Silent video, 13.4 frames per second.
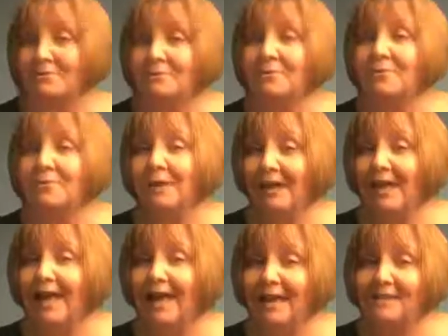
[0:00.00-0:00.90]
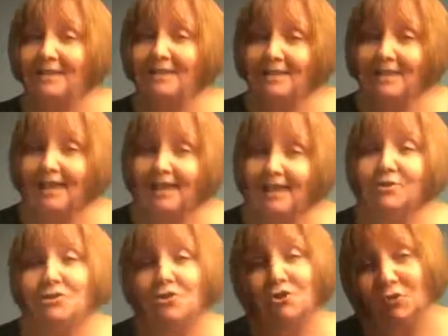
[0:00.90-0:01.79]
quite late,
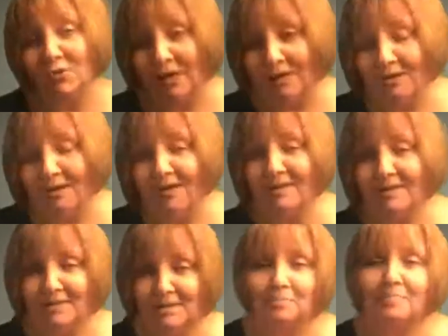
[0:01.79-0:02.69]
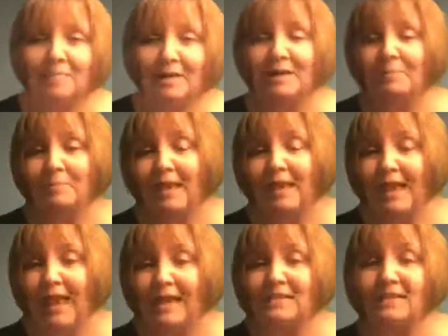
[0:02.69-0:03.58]
and July has been a bit
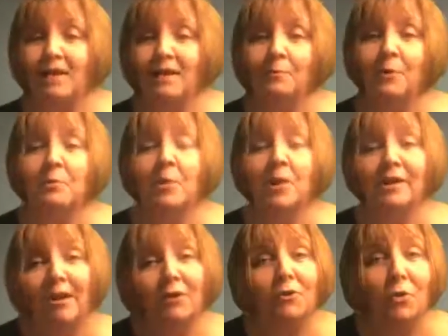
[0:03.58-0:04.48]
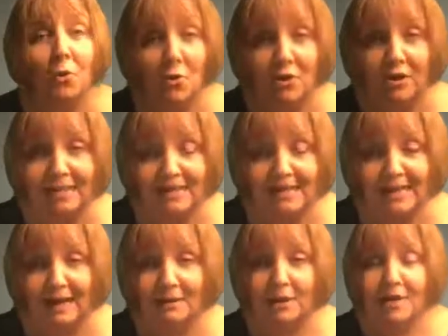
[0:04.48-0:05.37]
late, and we're working on August
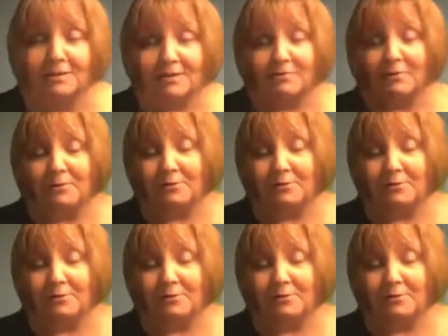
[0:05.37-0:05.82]
now. So